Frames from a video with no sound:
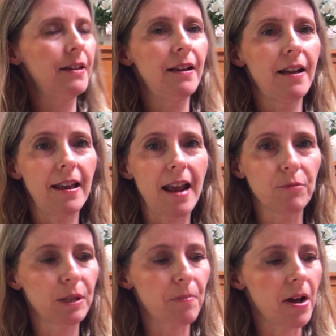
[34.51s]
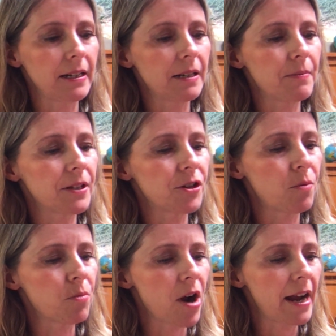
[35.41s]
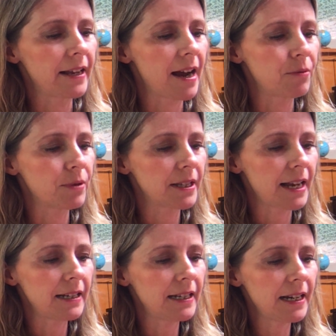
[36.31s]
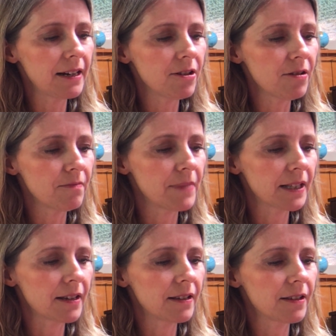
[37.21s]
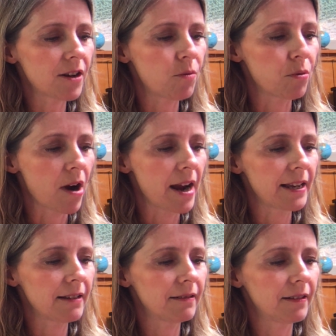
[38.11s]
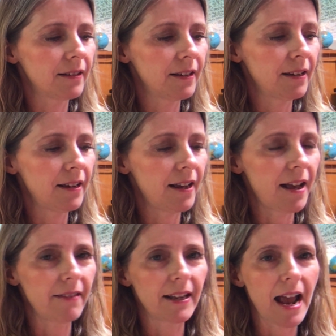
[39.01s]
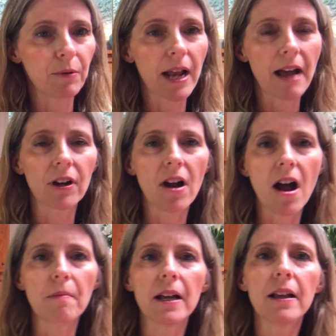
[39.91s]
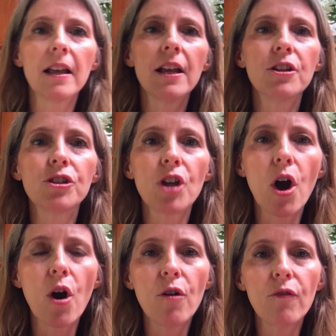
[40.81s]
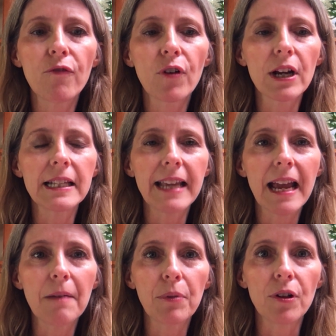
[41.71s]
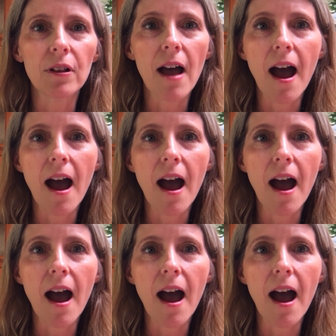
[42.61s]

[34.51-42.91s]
and I'm responding to Mrs. O'Brien, I would say, "Dear Mrs. O'Brien," and then I would have a comma. So for example,